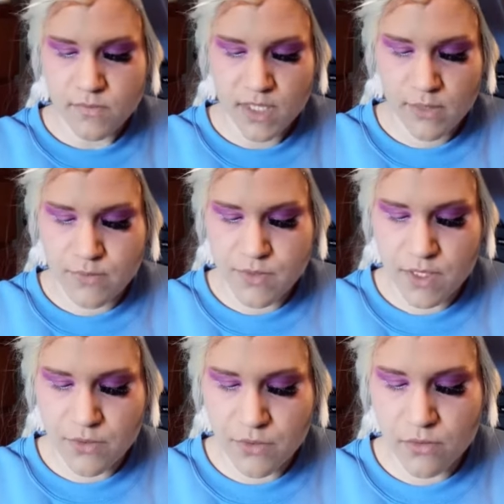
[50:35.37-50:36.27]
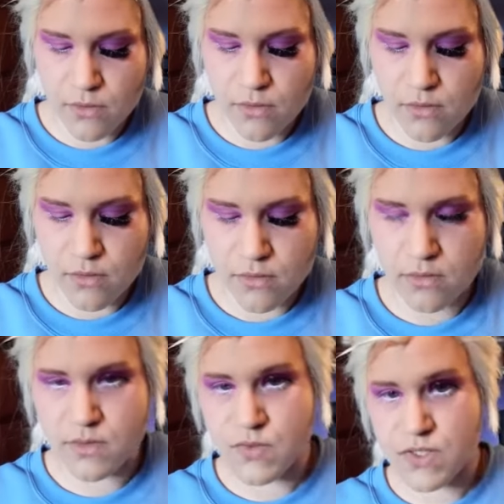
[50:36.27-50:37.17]
how it's not good
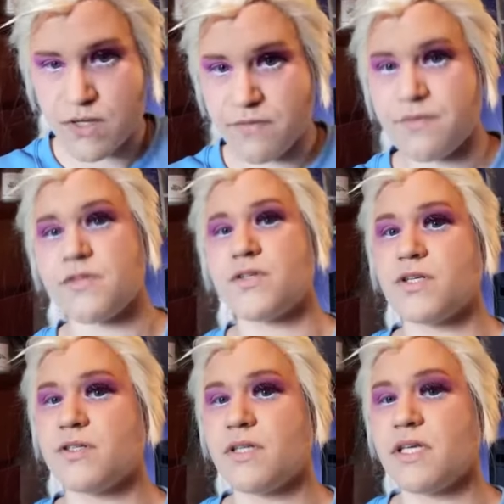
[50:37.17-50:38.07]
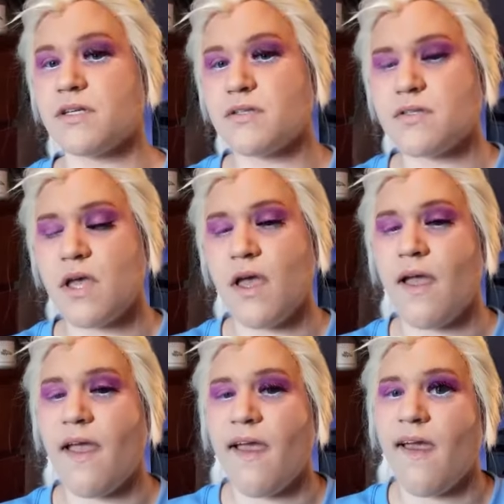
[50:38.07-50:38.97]
and stuff for certain things.
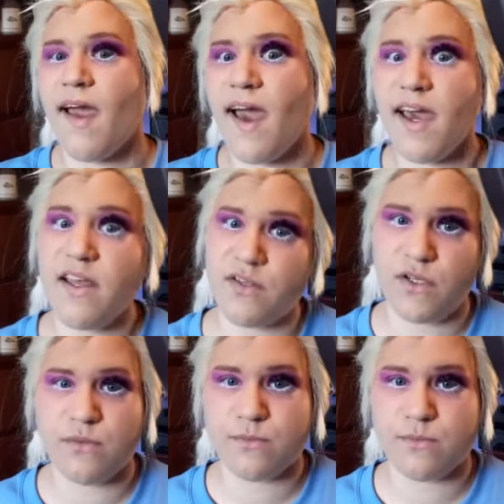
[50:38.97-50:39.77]
I don't know.